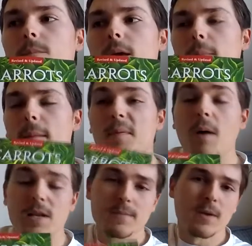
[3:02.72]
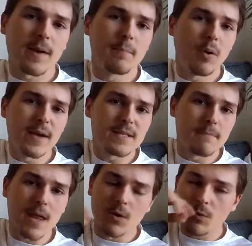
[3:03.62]
it might be possible to like place
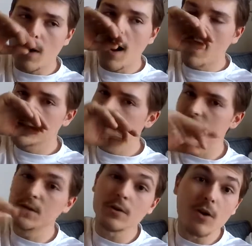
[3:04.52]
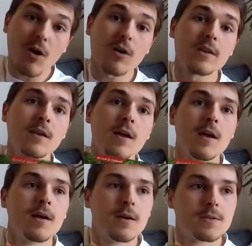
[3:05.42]
metal rods in your garden
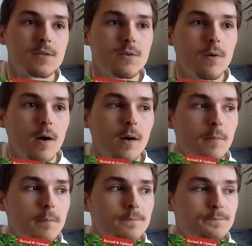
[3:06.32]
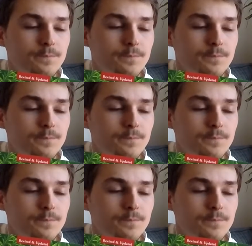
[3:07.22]
to um,